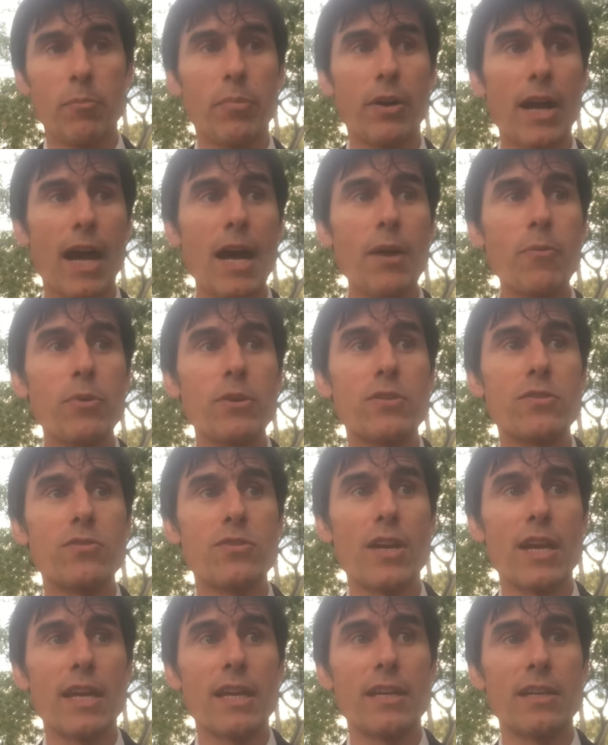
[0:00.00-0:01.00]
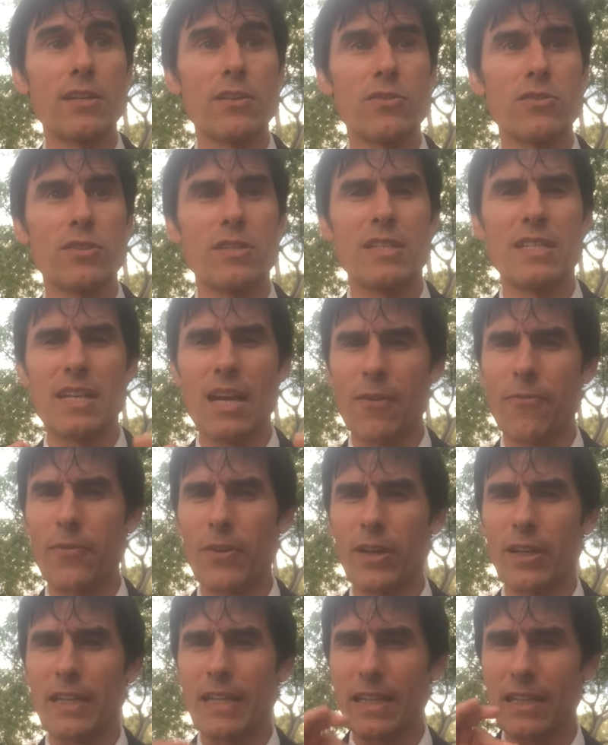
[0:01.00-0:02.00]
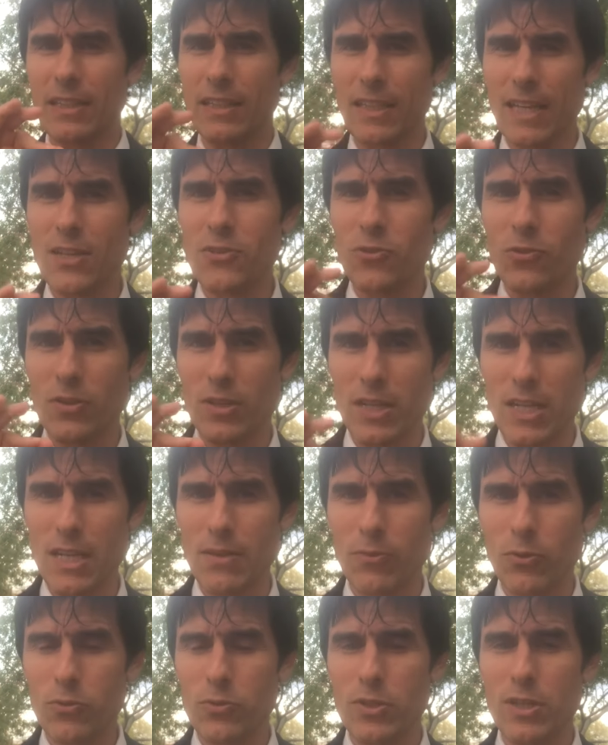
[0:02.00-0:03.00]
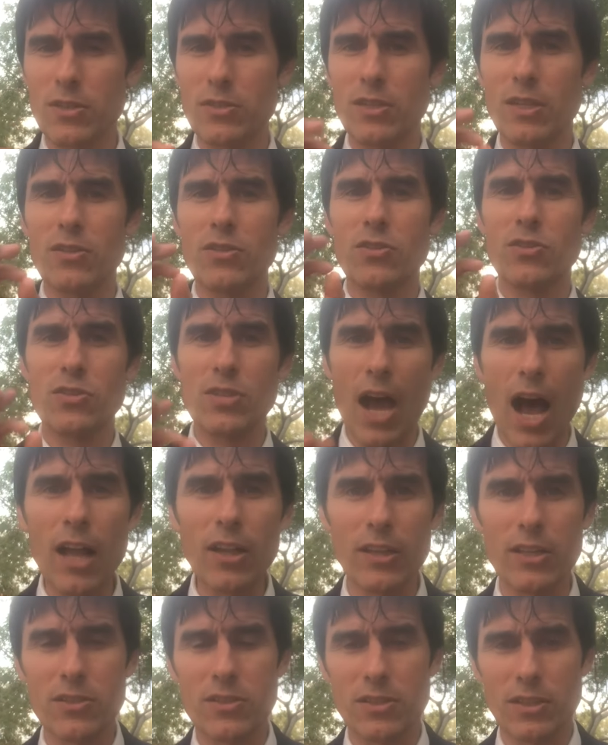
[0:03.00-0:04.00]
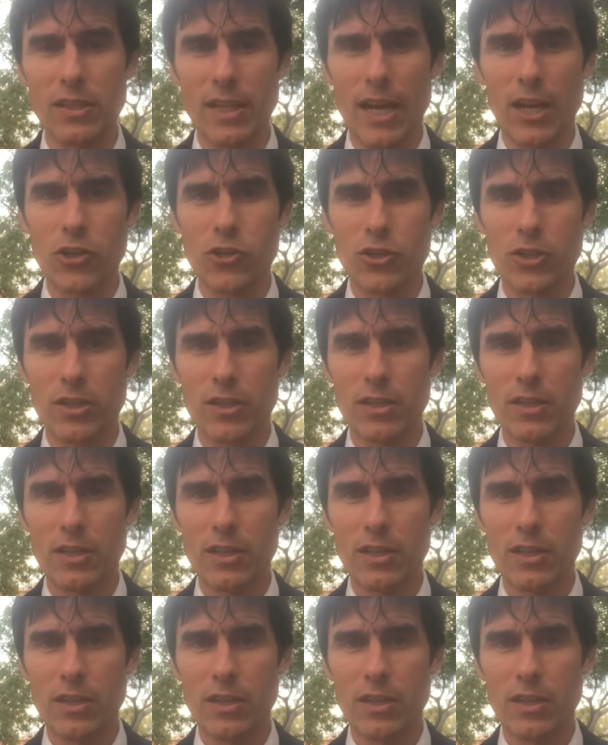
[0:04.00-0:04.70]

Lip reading: But I would say it is definitely a lesser than evils. It's a solid selection.